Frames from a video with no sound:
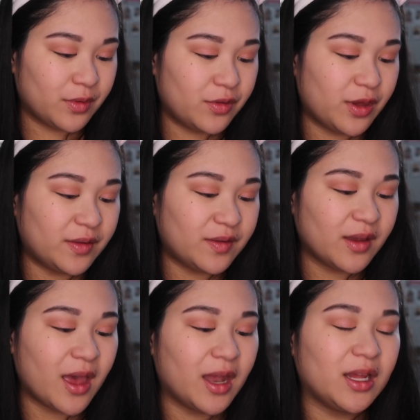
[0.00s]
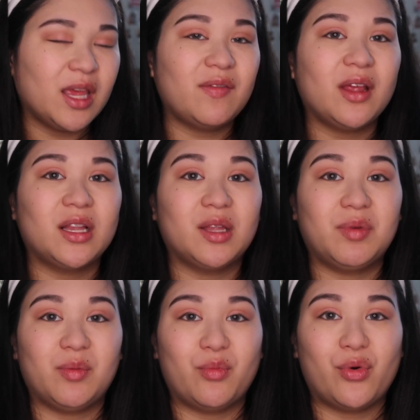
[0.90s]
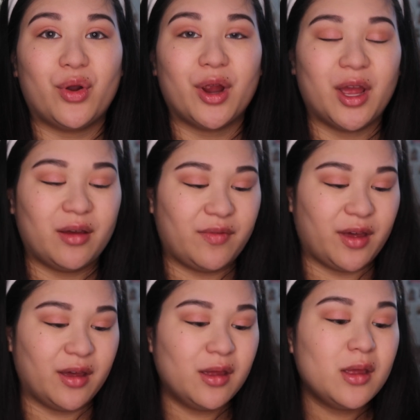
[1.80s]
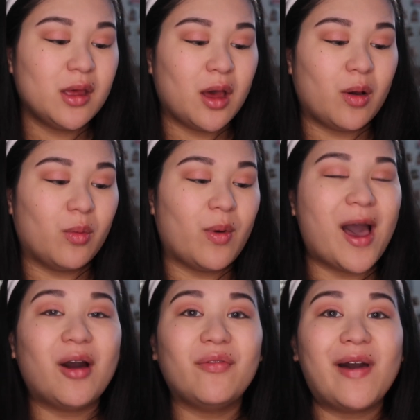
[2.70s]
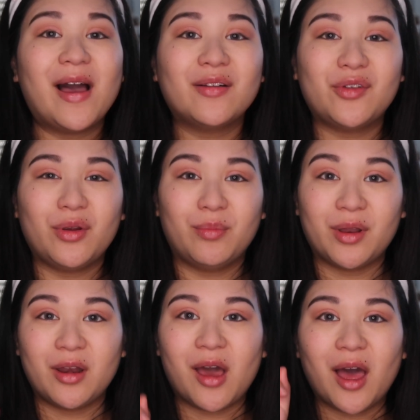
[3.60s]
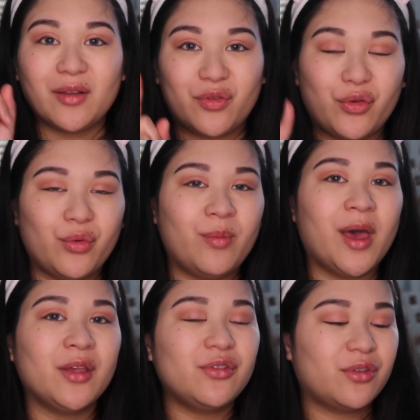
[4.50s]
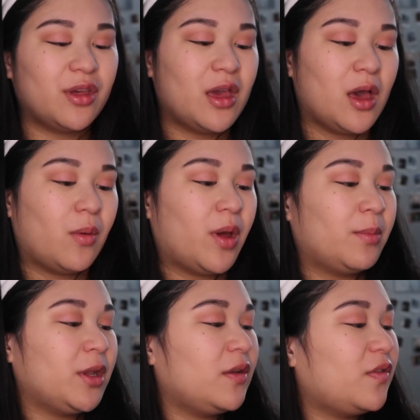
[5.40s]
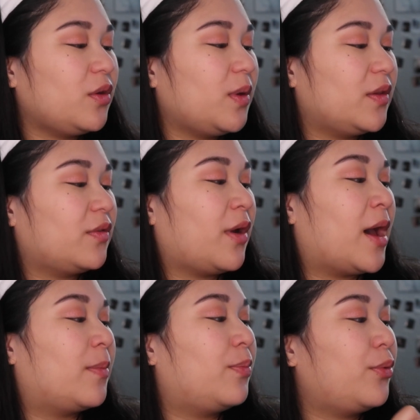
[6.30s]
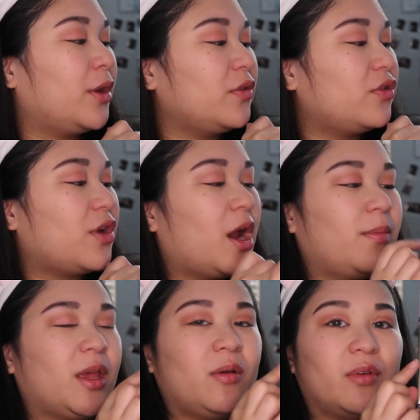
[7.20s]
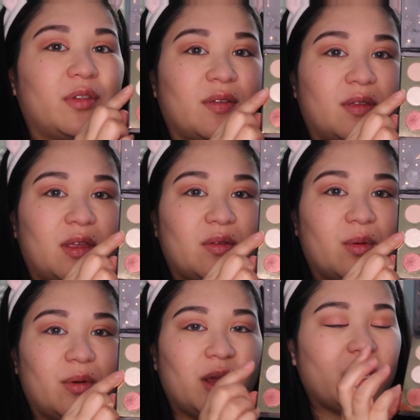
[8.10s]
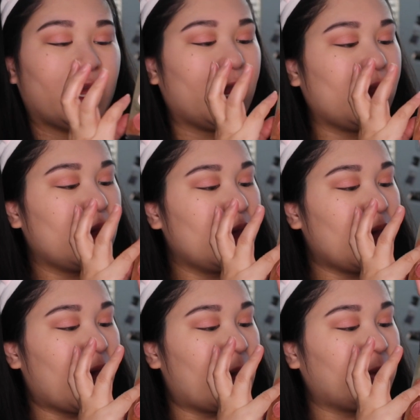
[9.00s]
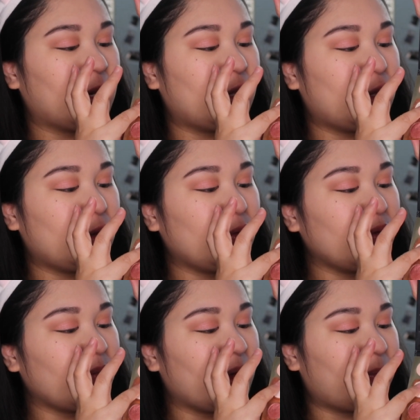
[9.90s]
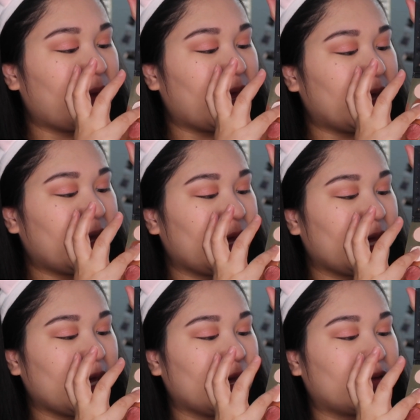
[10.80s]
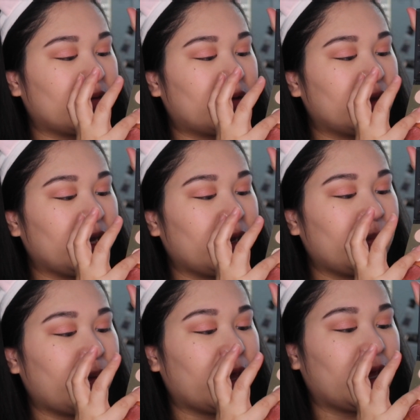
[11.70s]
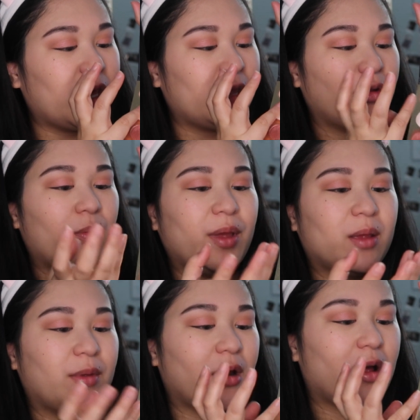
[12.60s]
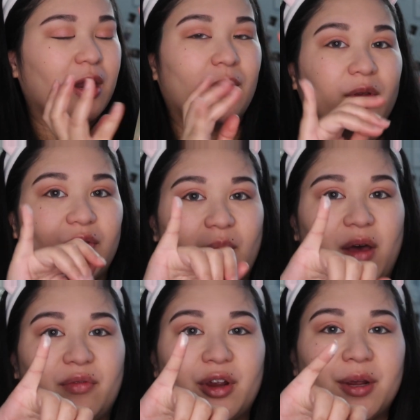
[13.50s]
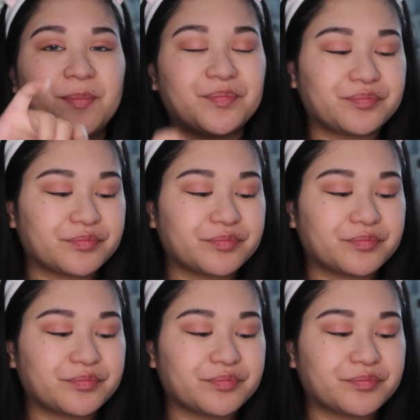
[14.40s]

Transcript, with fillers: Just to kind of give it a little bit more of a wow factor, but not too much. What I'm going to do is grab Prince Charming, which is this one right here. I'm going to use my pinky. It's a clean pinky, no pigment on it whatsoever.